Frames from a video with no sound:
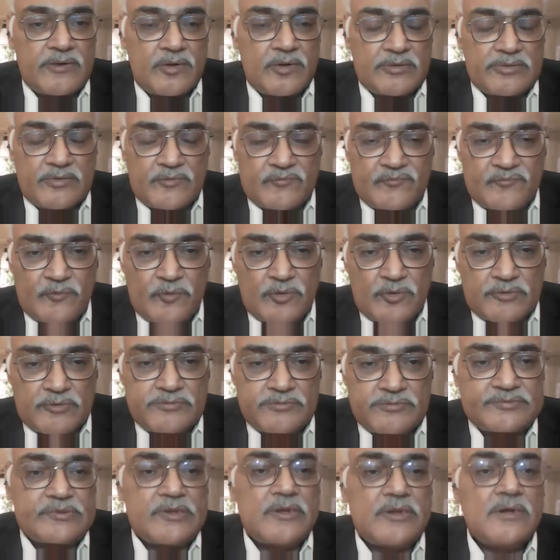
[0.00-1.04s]
on the
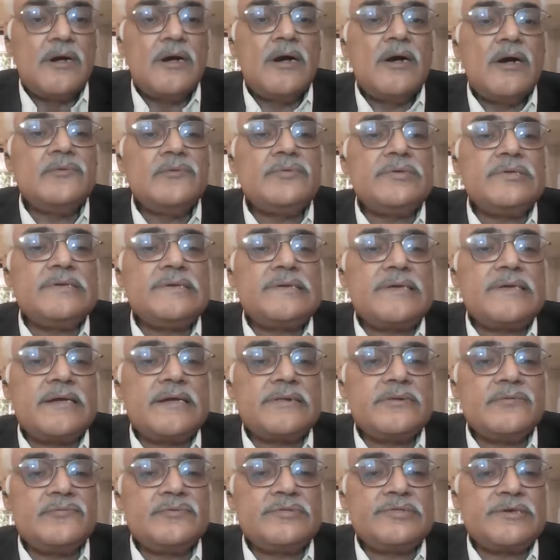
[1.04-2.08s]
phones. We
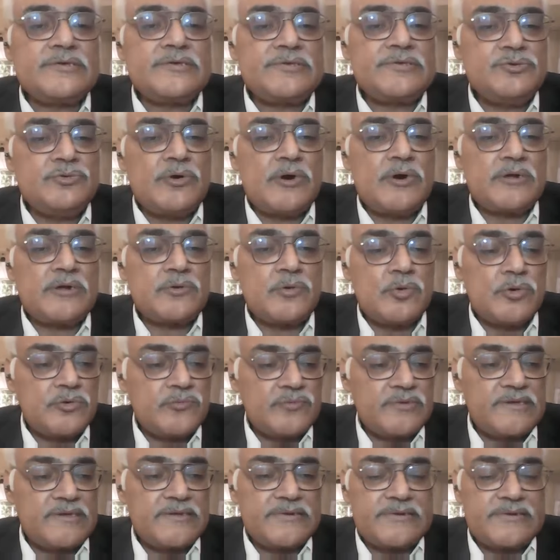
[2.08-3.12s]
can with the QR
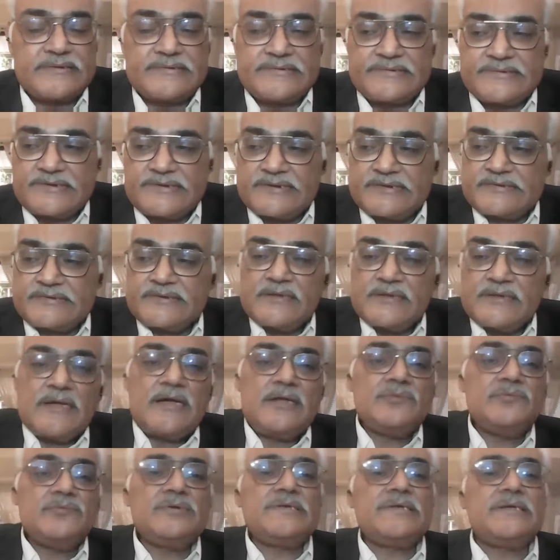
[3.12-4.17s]
code we can exchange,
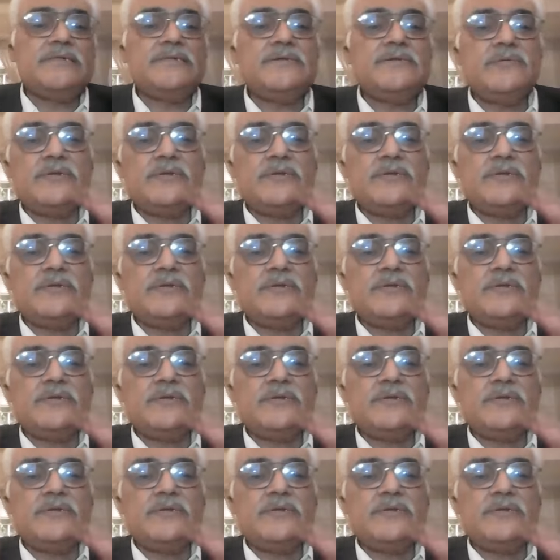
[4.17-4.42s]
and we